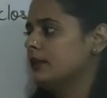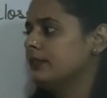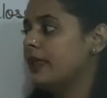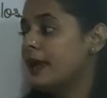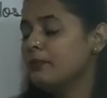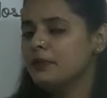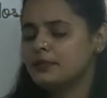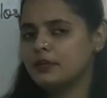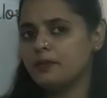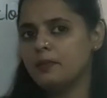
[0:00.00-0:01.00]
Then
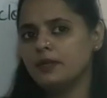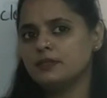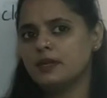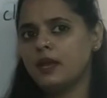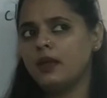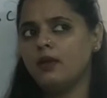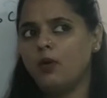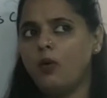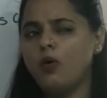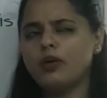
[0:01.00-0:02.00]
Mr. B say,
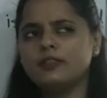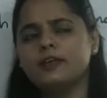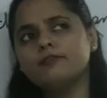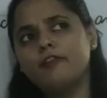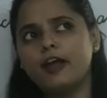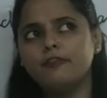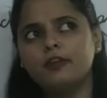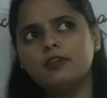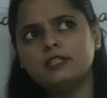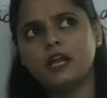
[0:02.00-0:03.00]
okay, then fine,
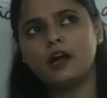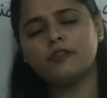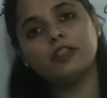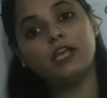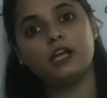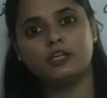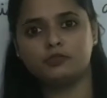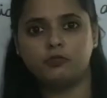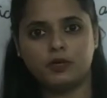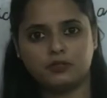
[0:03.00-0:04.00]
we will start with
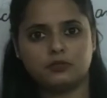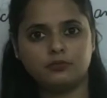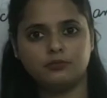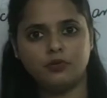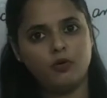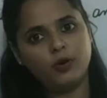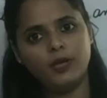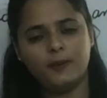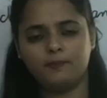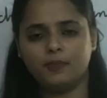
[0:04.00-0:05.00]
English first.
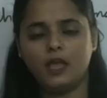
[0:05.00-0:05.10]
Okay.